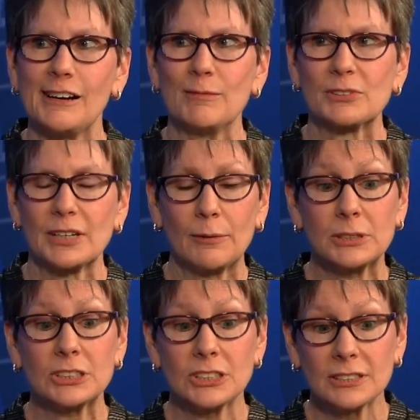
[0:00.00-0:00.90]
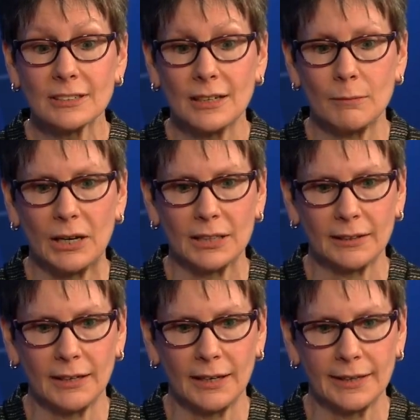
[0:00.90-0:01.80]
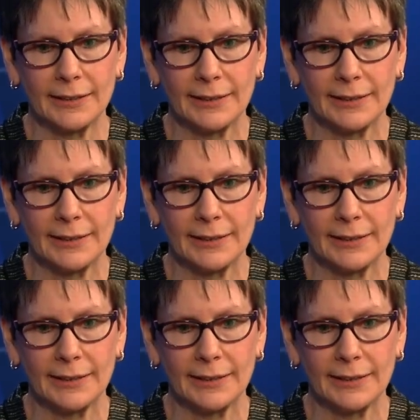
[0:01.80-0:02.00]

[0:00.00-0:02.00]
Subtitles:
So that one's just come online.